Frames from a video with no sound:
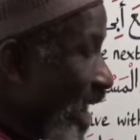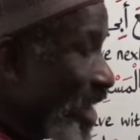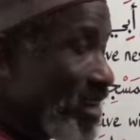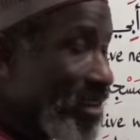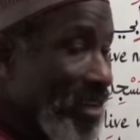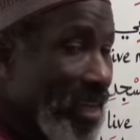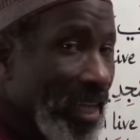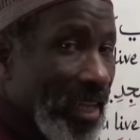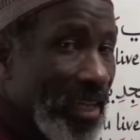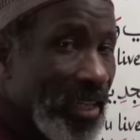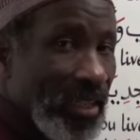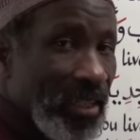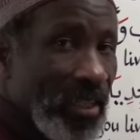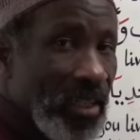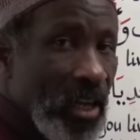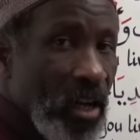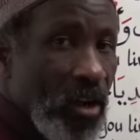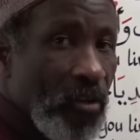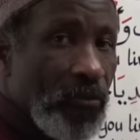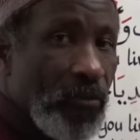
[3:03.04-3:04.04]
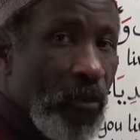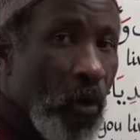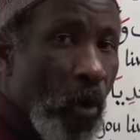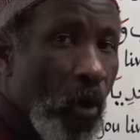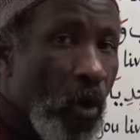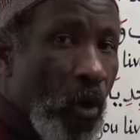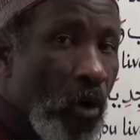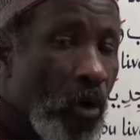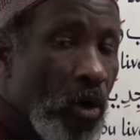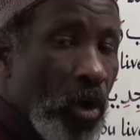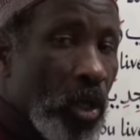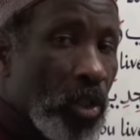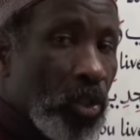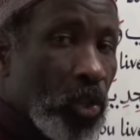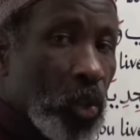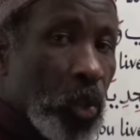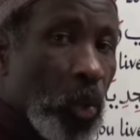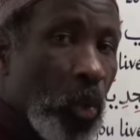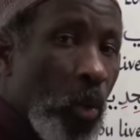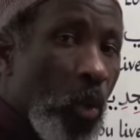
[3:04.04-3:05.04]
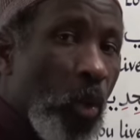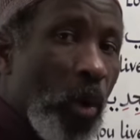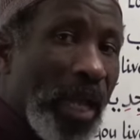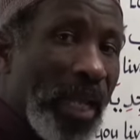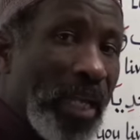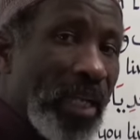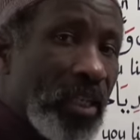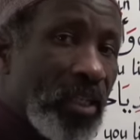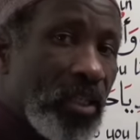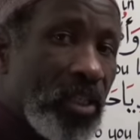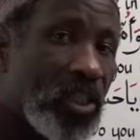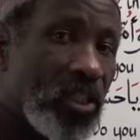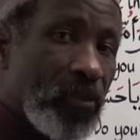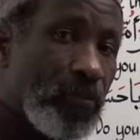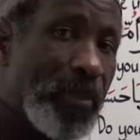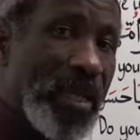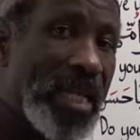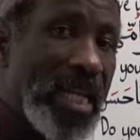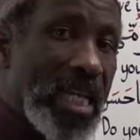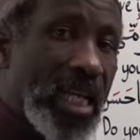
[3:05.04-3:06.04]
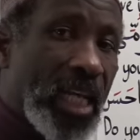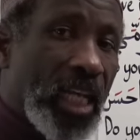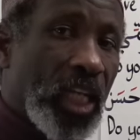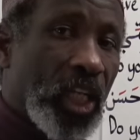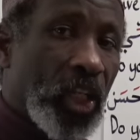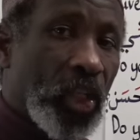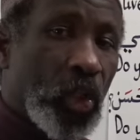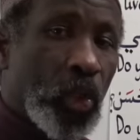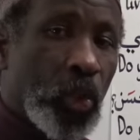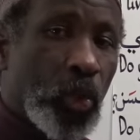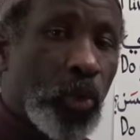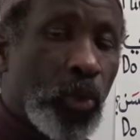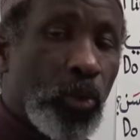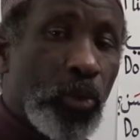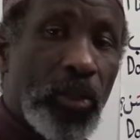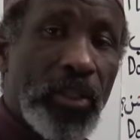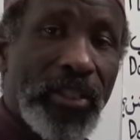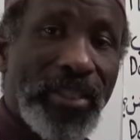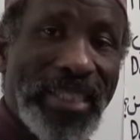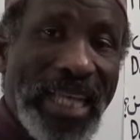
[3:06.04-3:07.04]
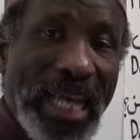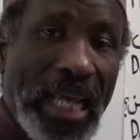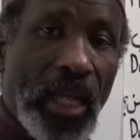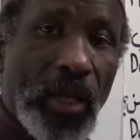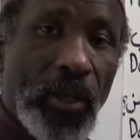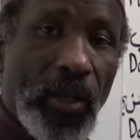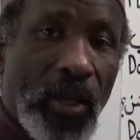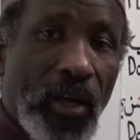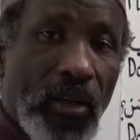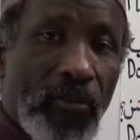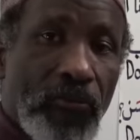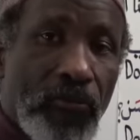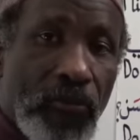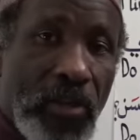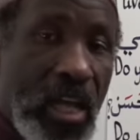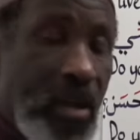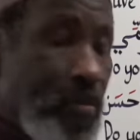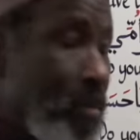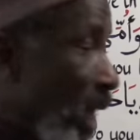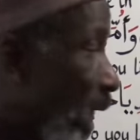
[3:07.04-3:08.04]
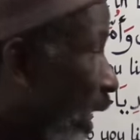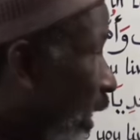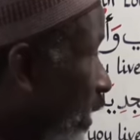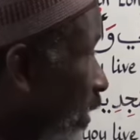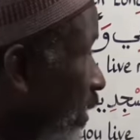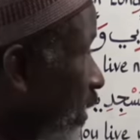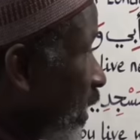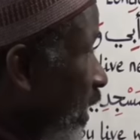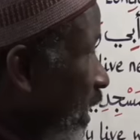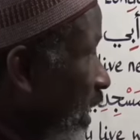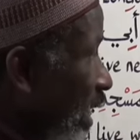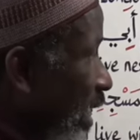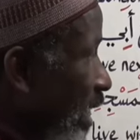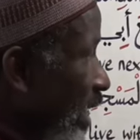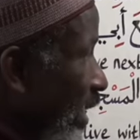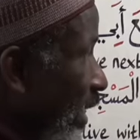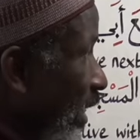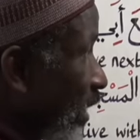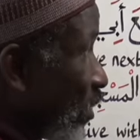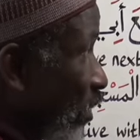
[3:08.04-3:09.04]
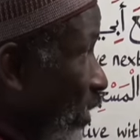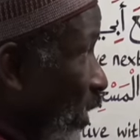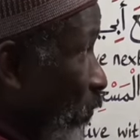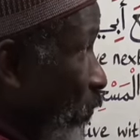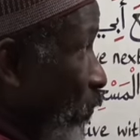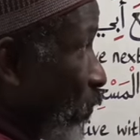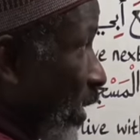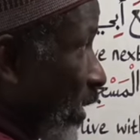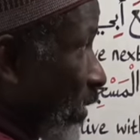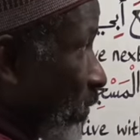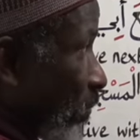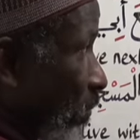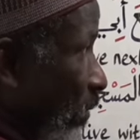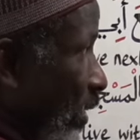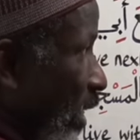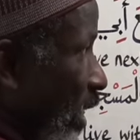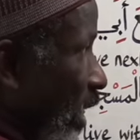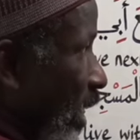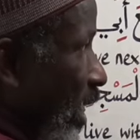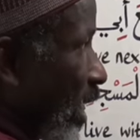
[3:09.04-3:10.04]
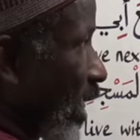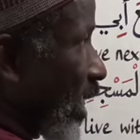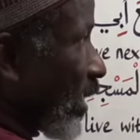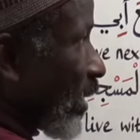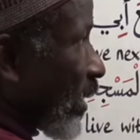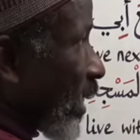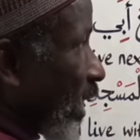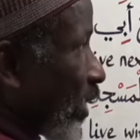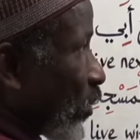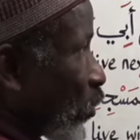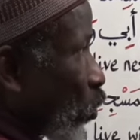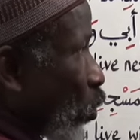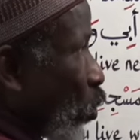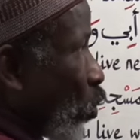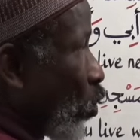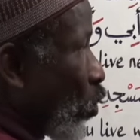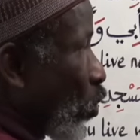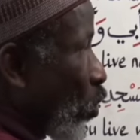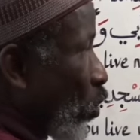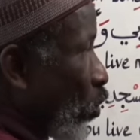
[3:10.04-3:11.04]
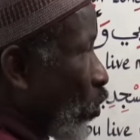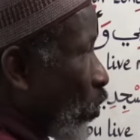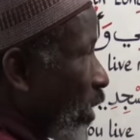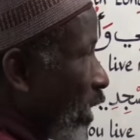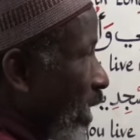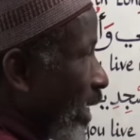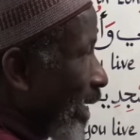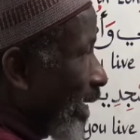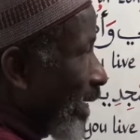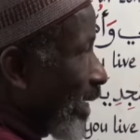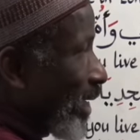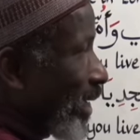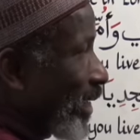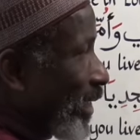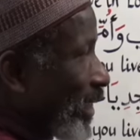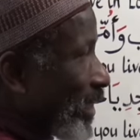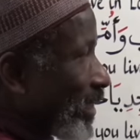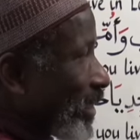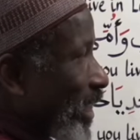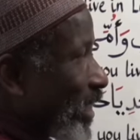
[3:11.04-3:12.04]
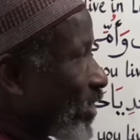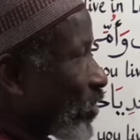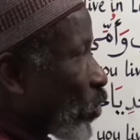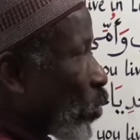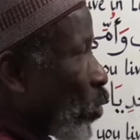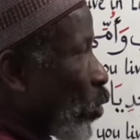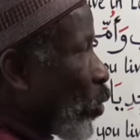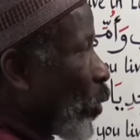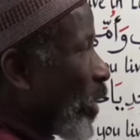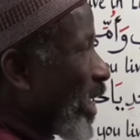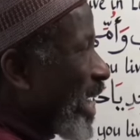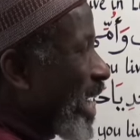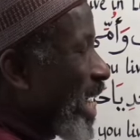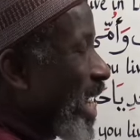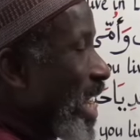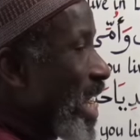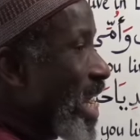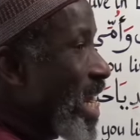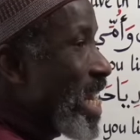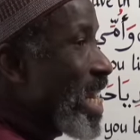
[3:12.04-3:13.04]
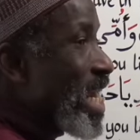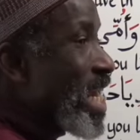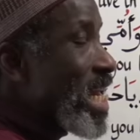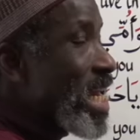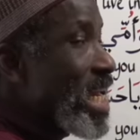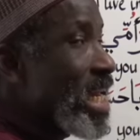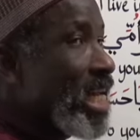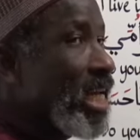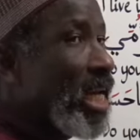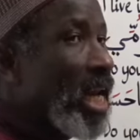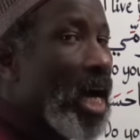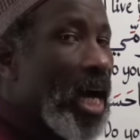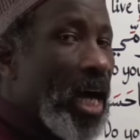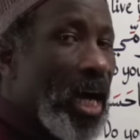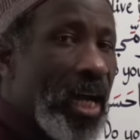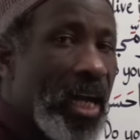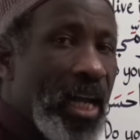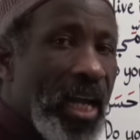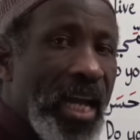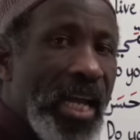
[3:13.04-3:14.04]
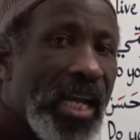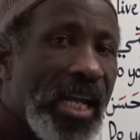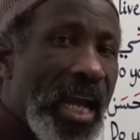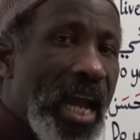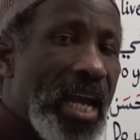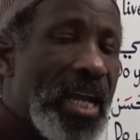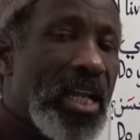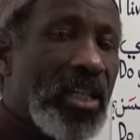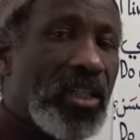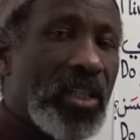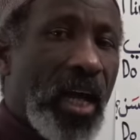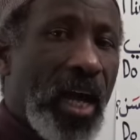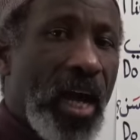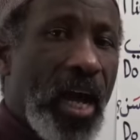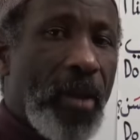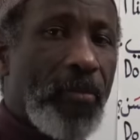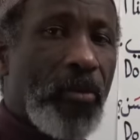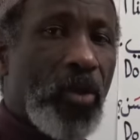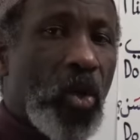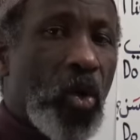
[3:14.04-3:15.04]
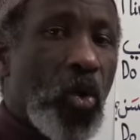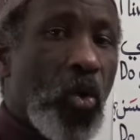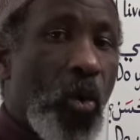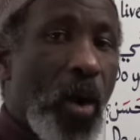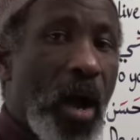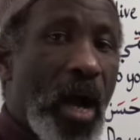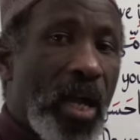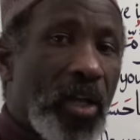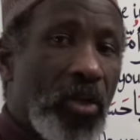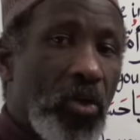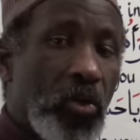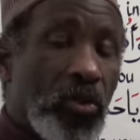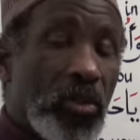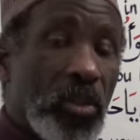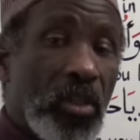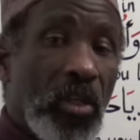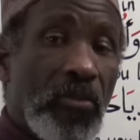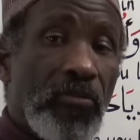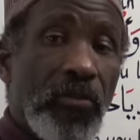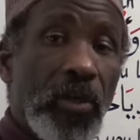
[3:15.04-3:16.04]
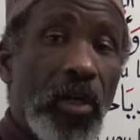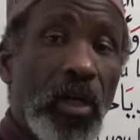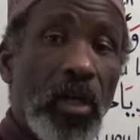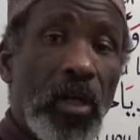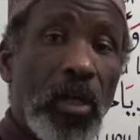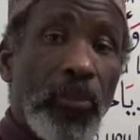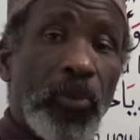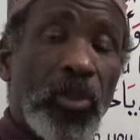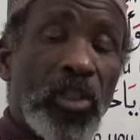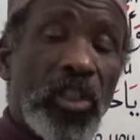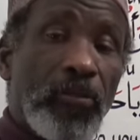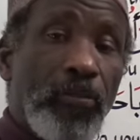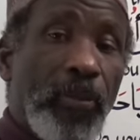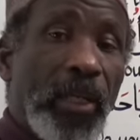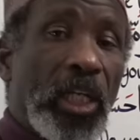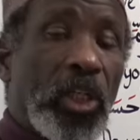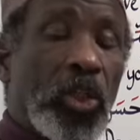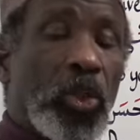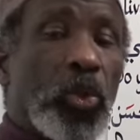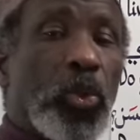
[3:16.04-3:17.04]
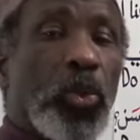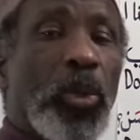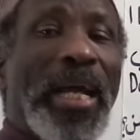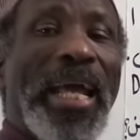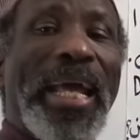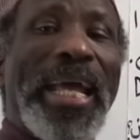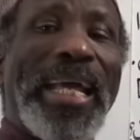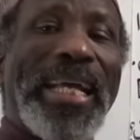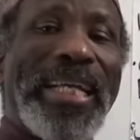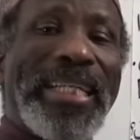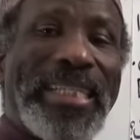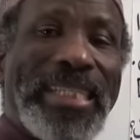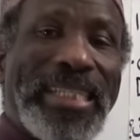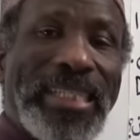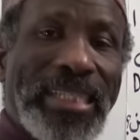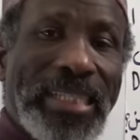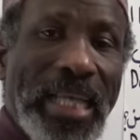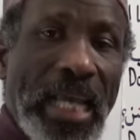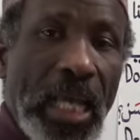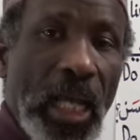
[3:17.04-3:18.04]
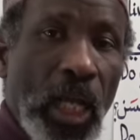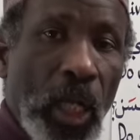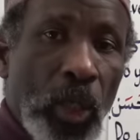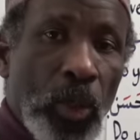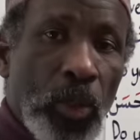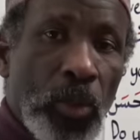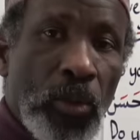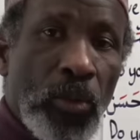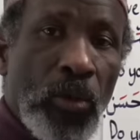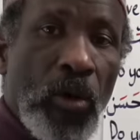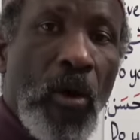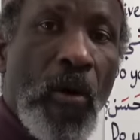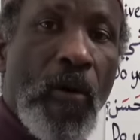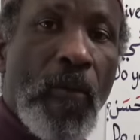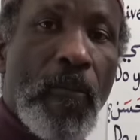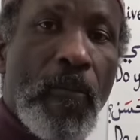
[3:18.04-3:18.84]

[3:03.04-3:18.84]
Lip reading: ending for talking, speaking to singular female is different. Here teskuno, here is teskunina. Anytime you are using a verb to speak to a single